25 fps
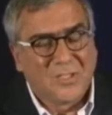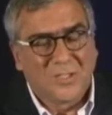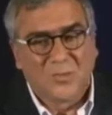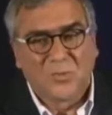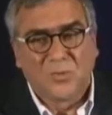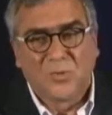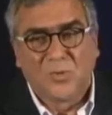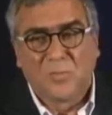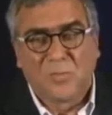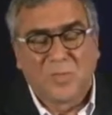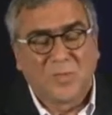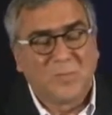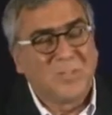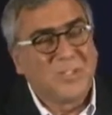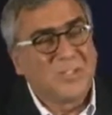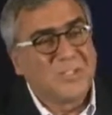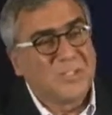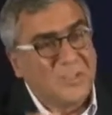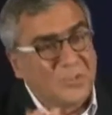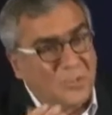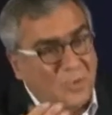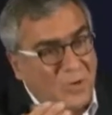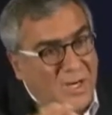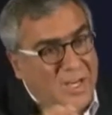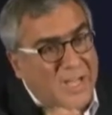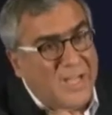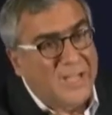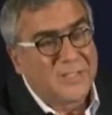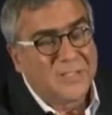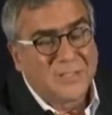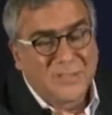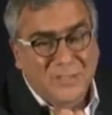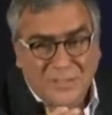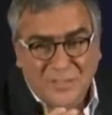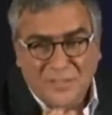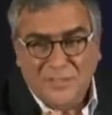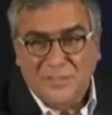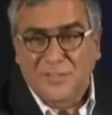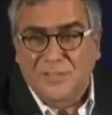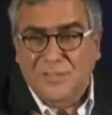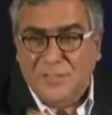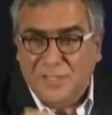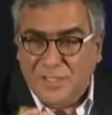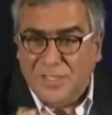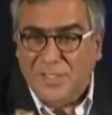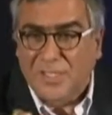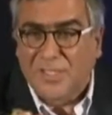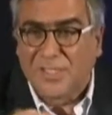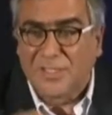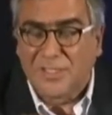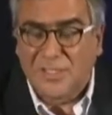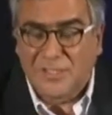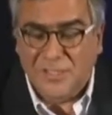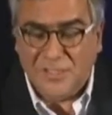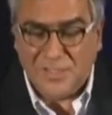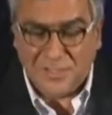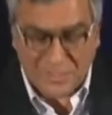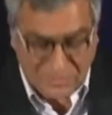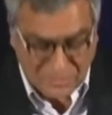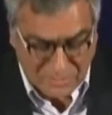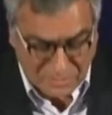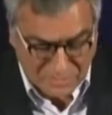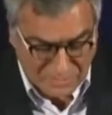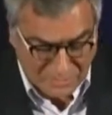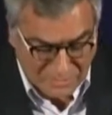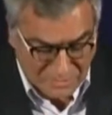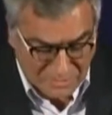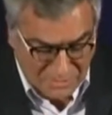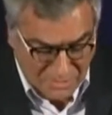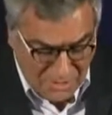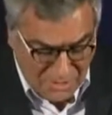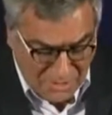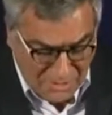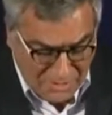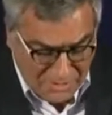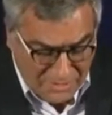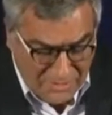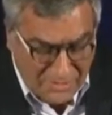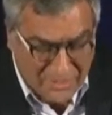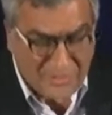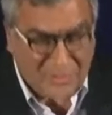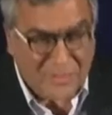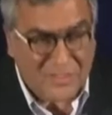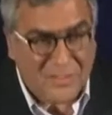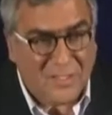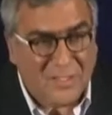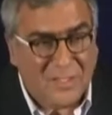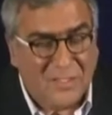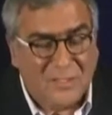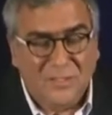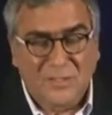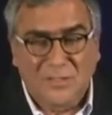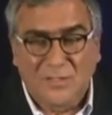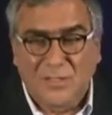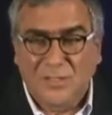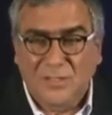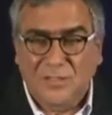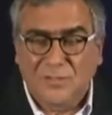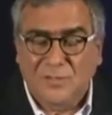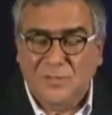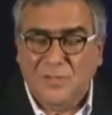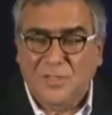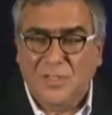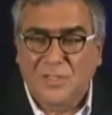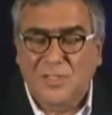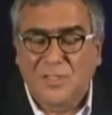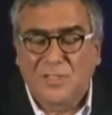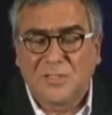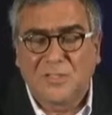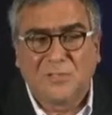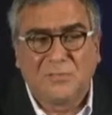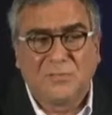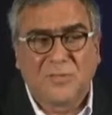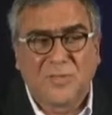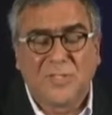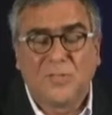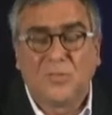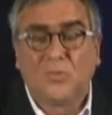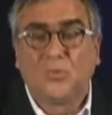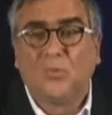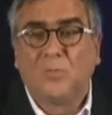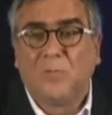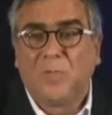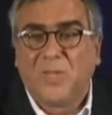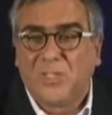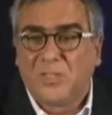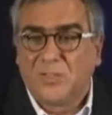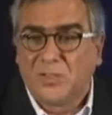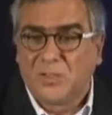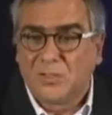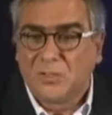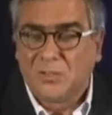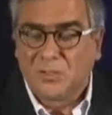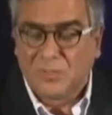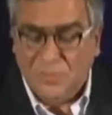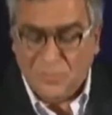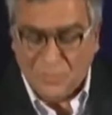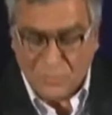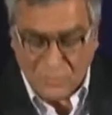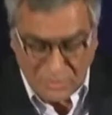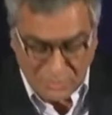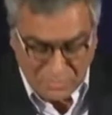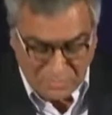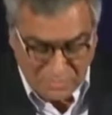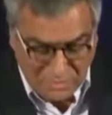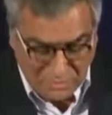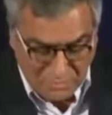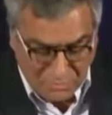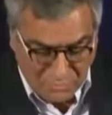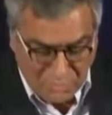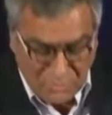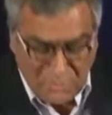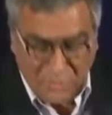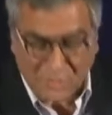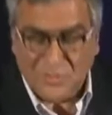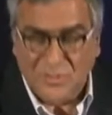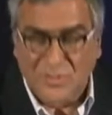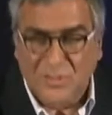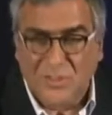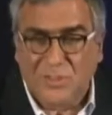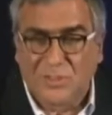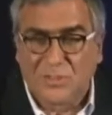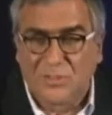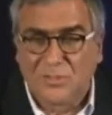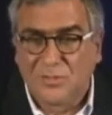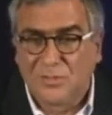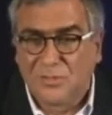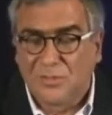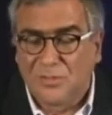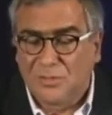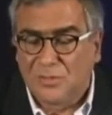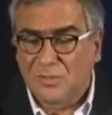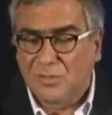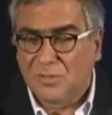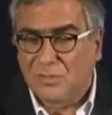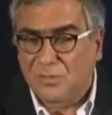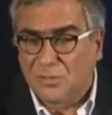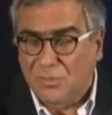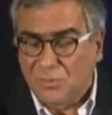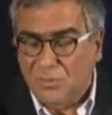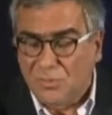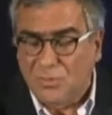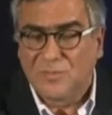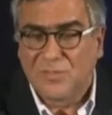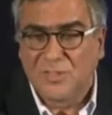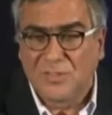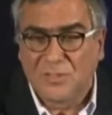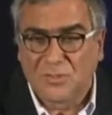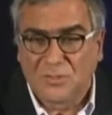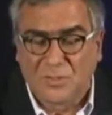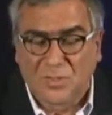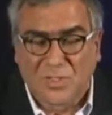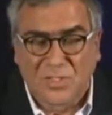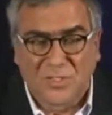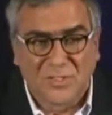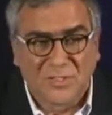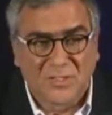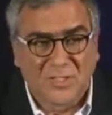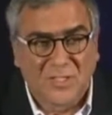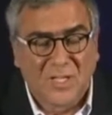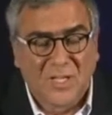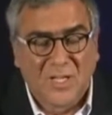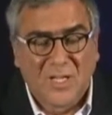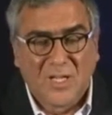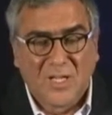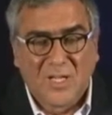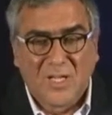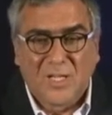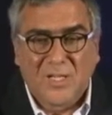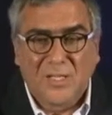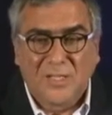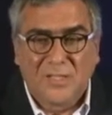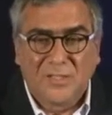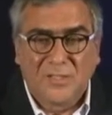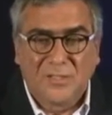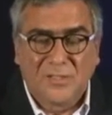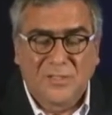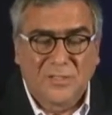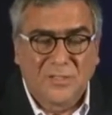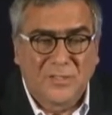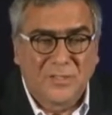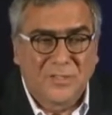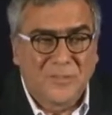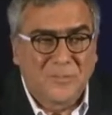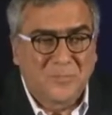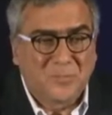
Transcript: that were published in the Lancet, again, in that said that identified two patients who had been put on two of these drugs, and